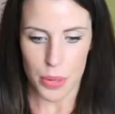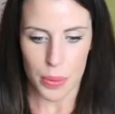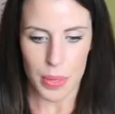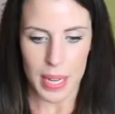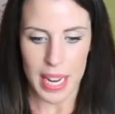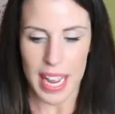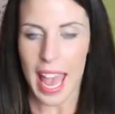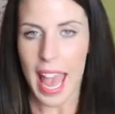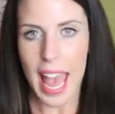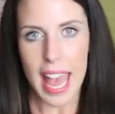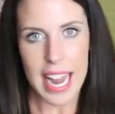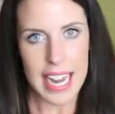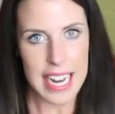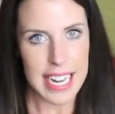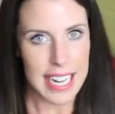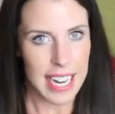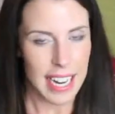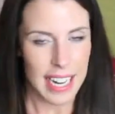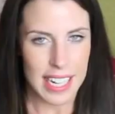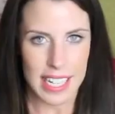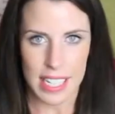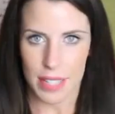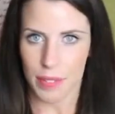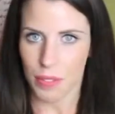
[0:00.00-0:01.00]
don't want to hear any
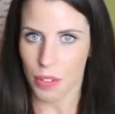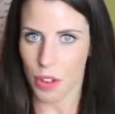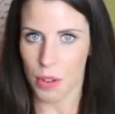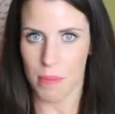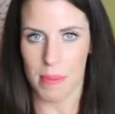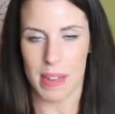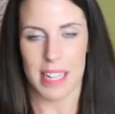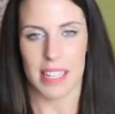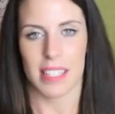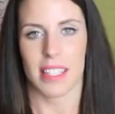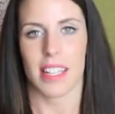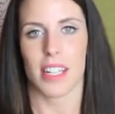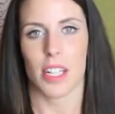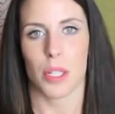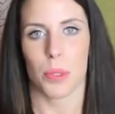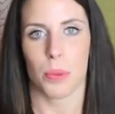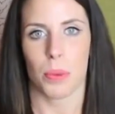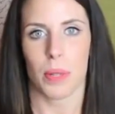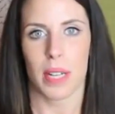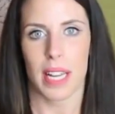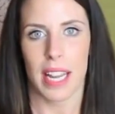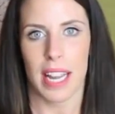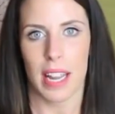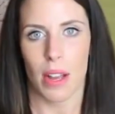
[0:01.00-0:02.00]
negative comments. I just
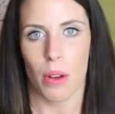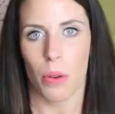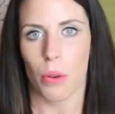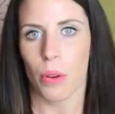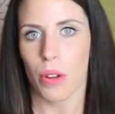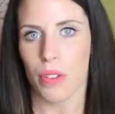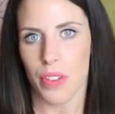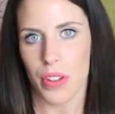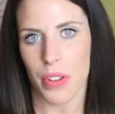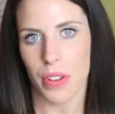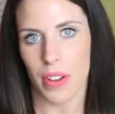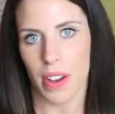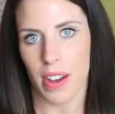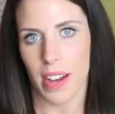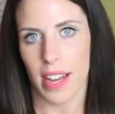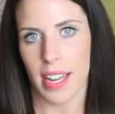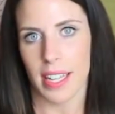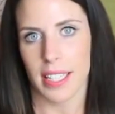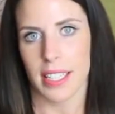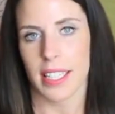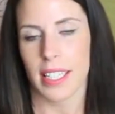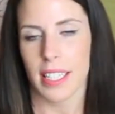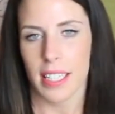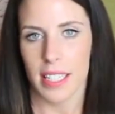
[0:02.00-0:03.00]
want to hear all of you
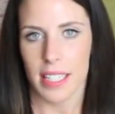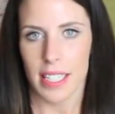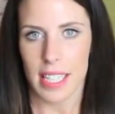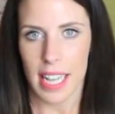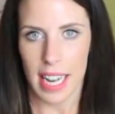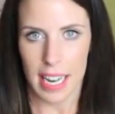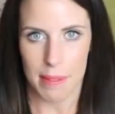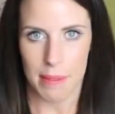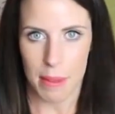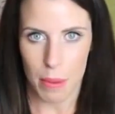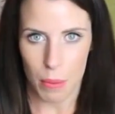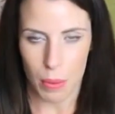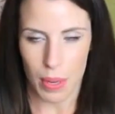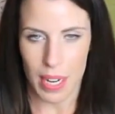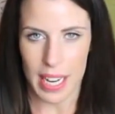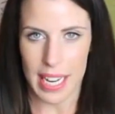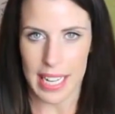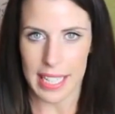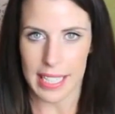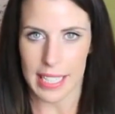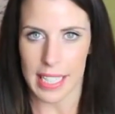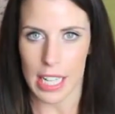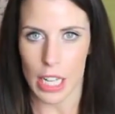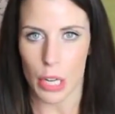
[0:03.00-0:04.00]
guys telling me what it
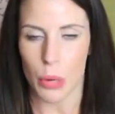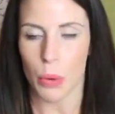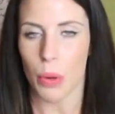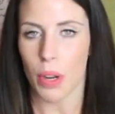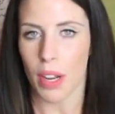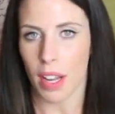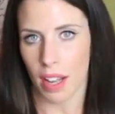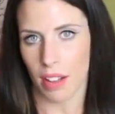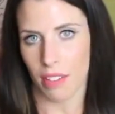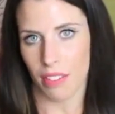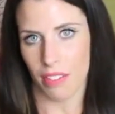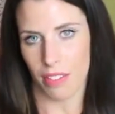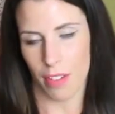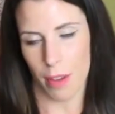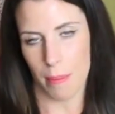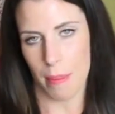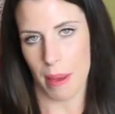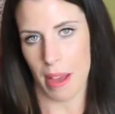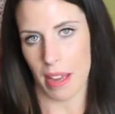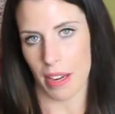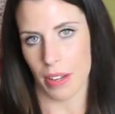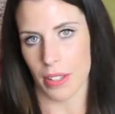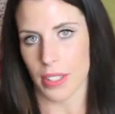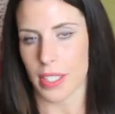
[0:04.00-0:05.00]
is that you love
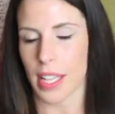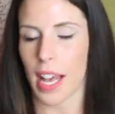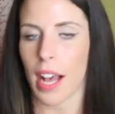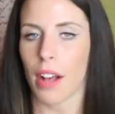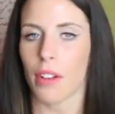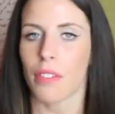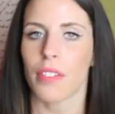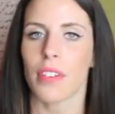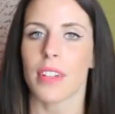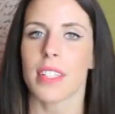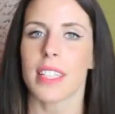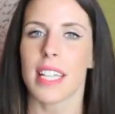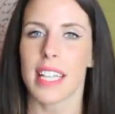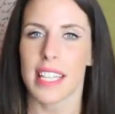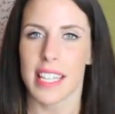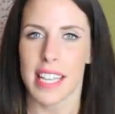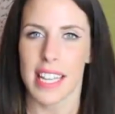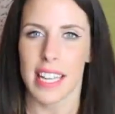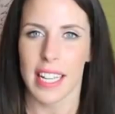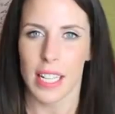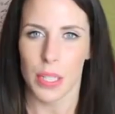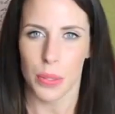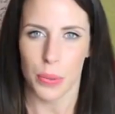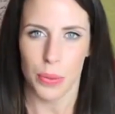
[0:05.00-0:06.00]
about yourself, because I
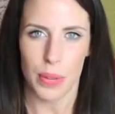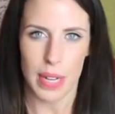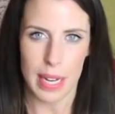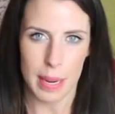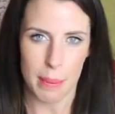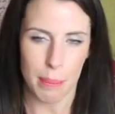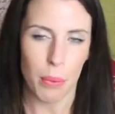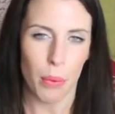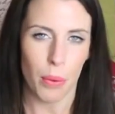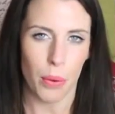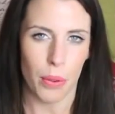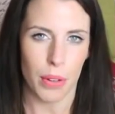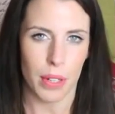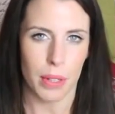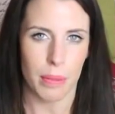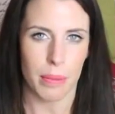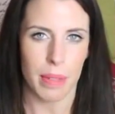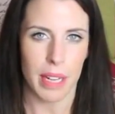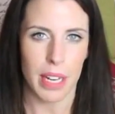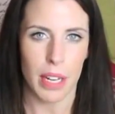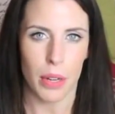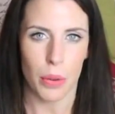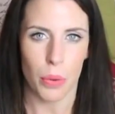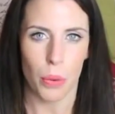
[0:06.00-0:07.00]
think it's really important, and
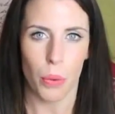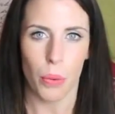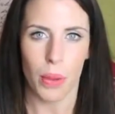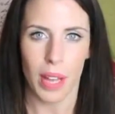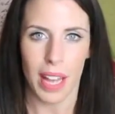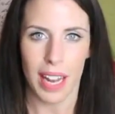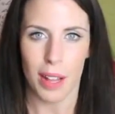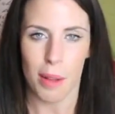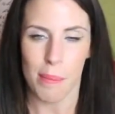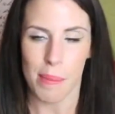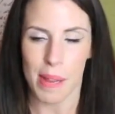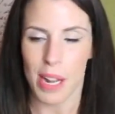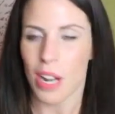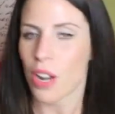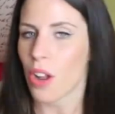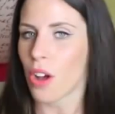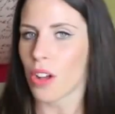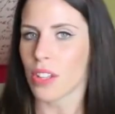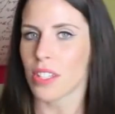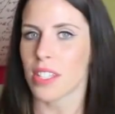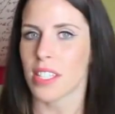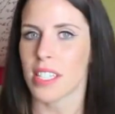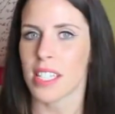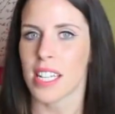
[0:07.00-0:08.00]
we can all get a little bit
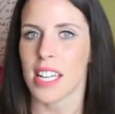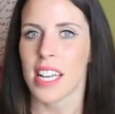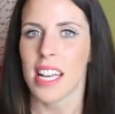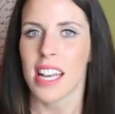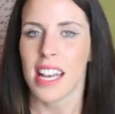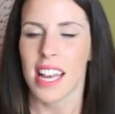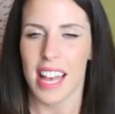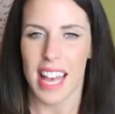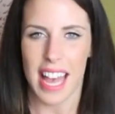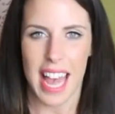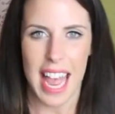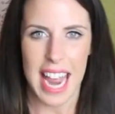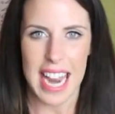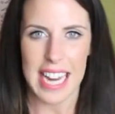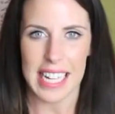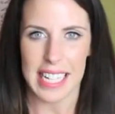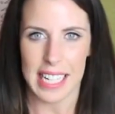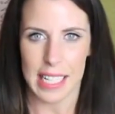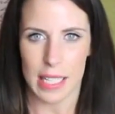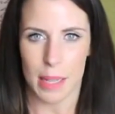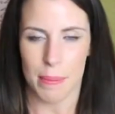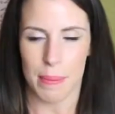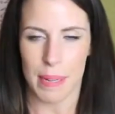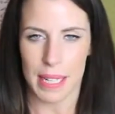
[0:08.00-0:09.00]
lost at
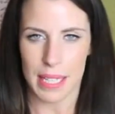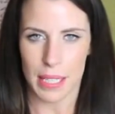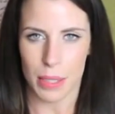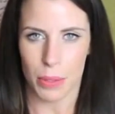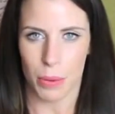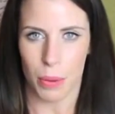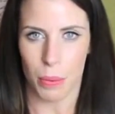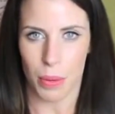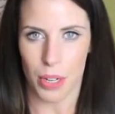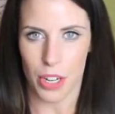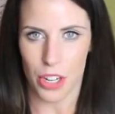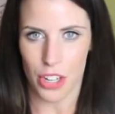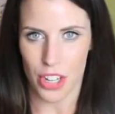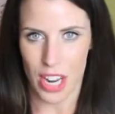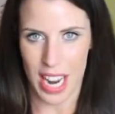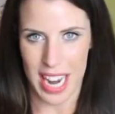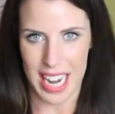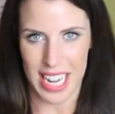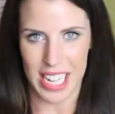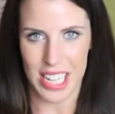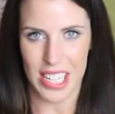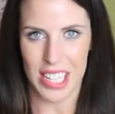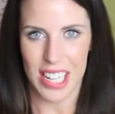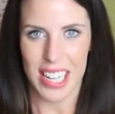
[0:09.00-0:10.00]
hating the bits that we want to
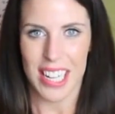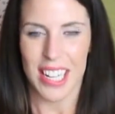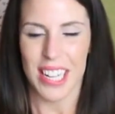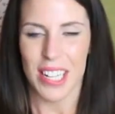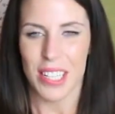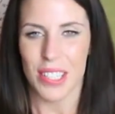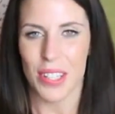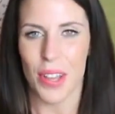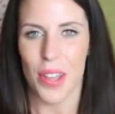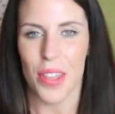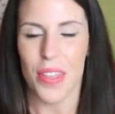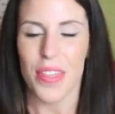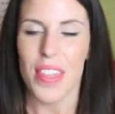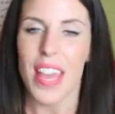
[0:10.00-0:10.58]
change. So